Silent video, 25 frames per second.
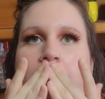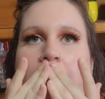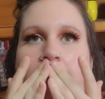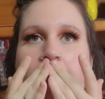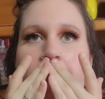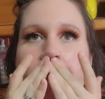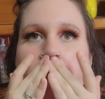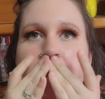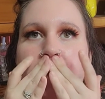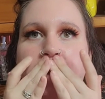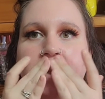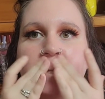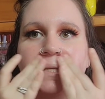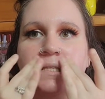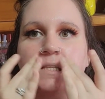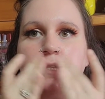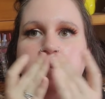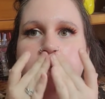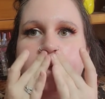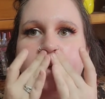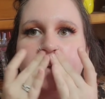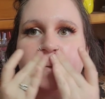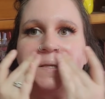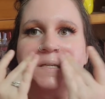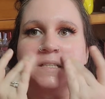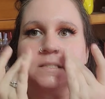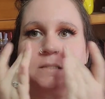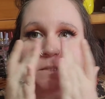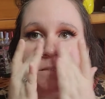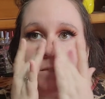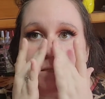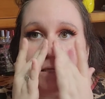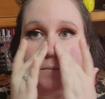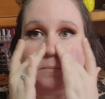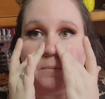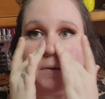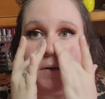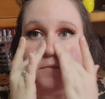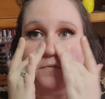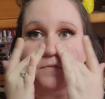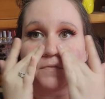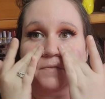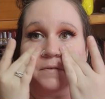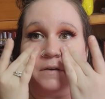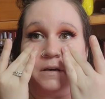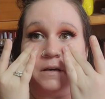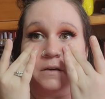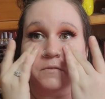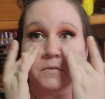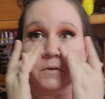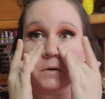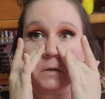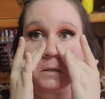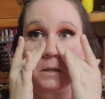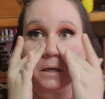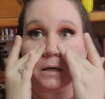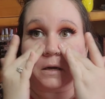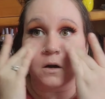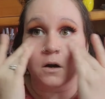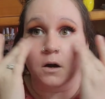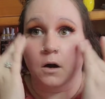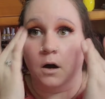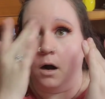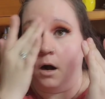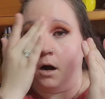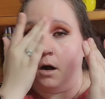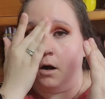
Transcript: I wouldn't say like this is like my favorite like